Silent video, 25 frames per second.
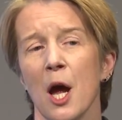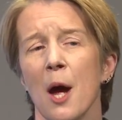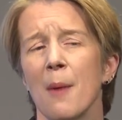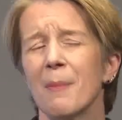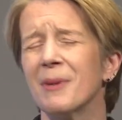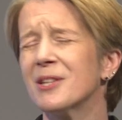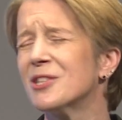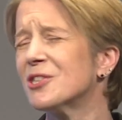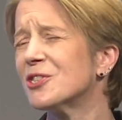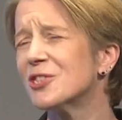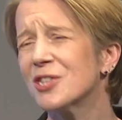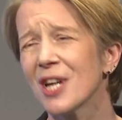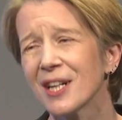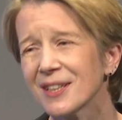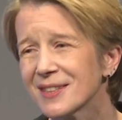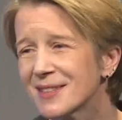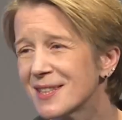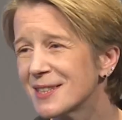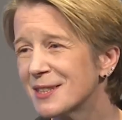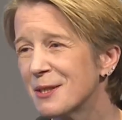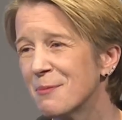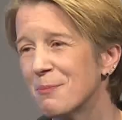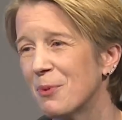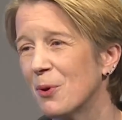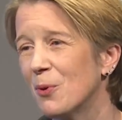But just
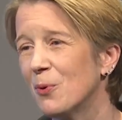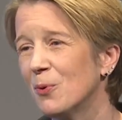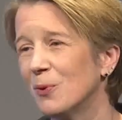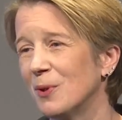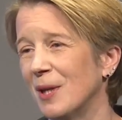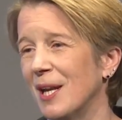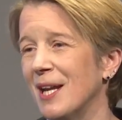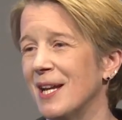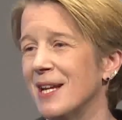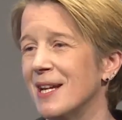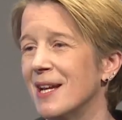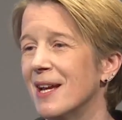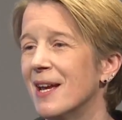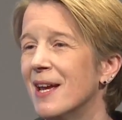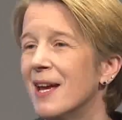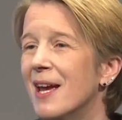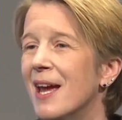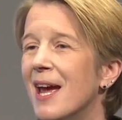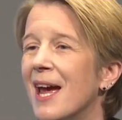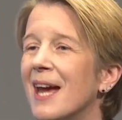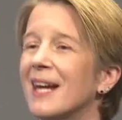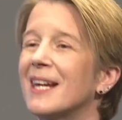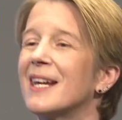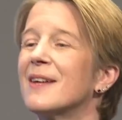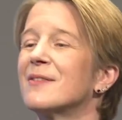as importantly,
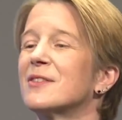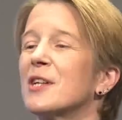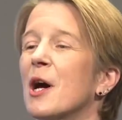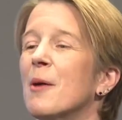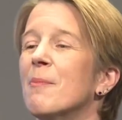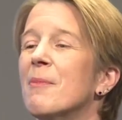it gives our